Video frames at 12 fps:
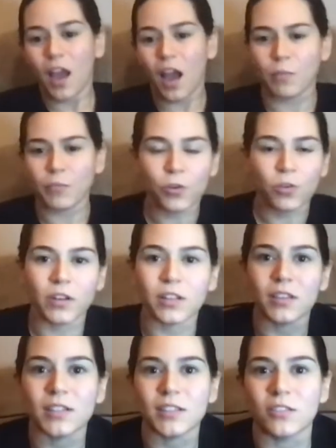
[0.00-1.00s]
I'm
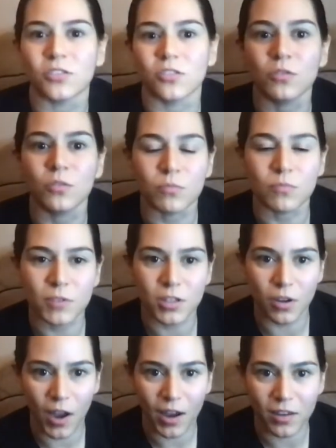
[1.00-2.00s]
recording this in Zoom,
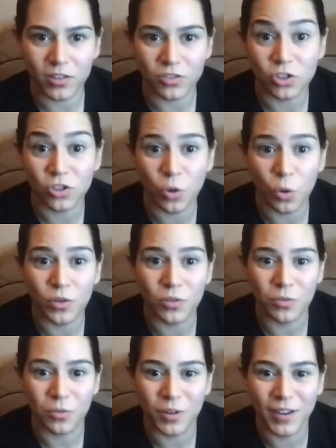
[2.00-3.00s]
so I can show
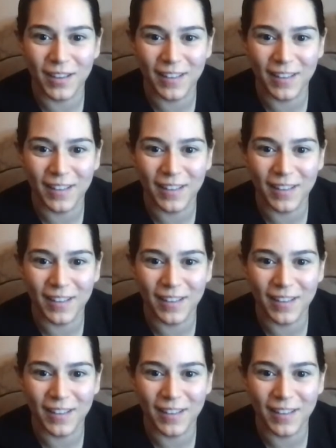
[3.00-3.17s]
you,